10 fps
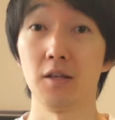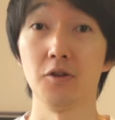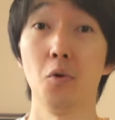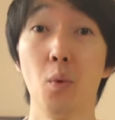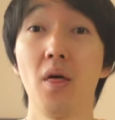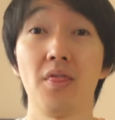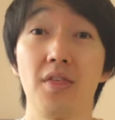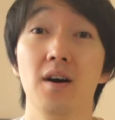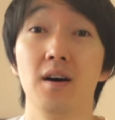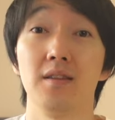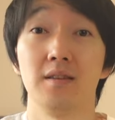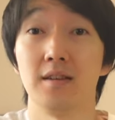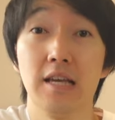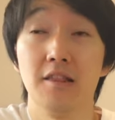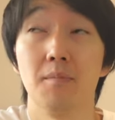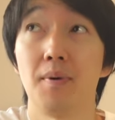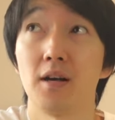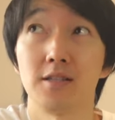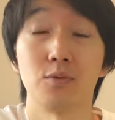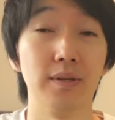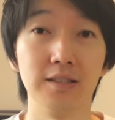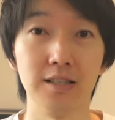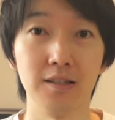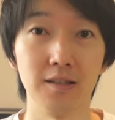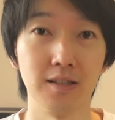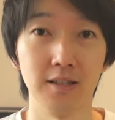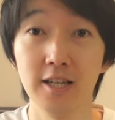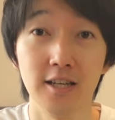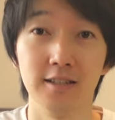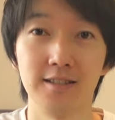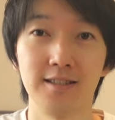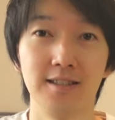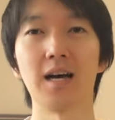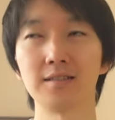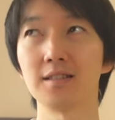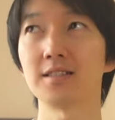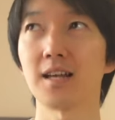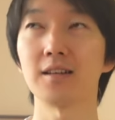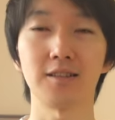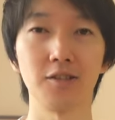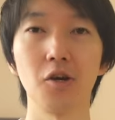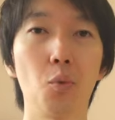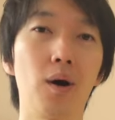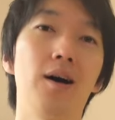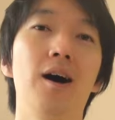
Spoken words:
you know, 1/3 in the past 20 years. As a result, you know what